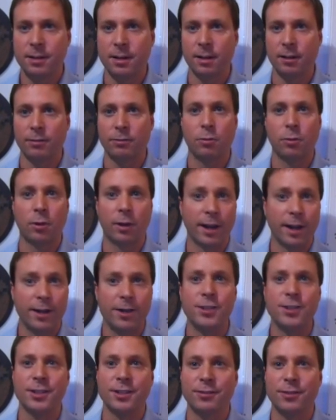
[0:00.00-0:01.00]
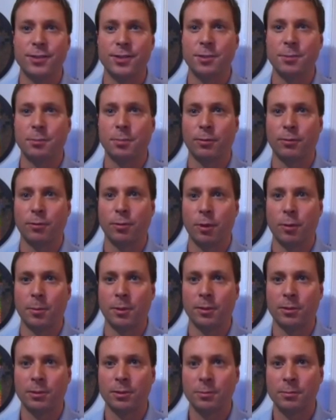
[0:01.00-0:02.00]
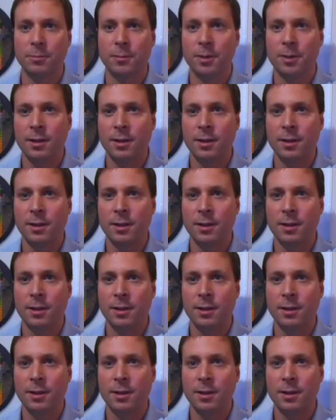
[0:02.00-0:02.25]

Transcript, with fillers: uh, for energy efficient performance.